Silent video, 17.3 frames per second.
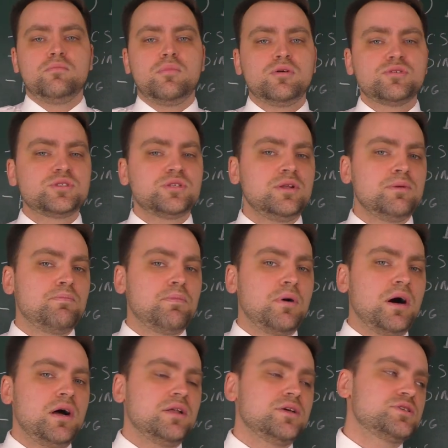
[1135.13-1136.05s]
Mostly
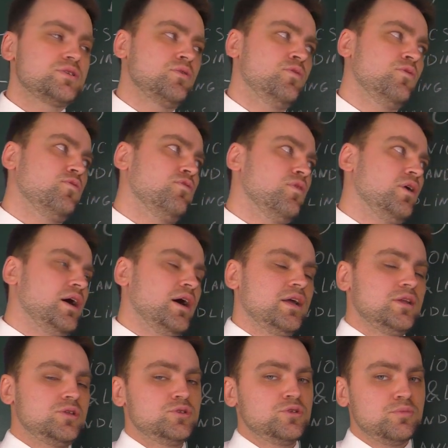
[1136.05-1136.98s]
pilots who
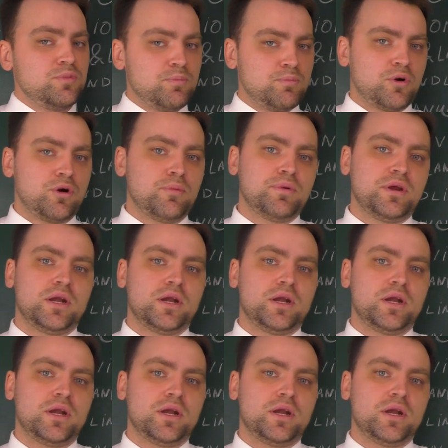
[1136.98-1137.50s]
fly turboprop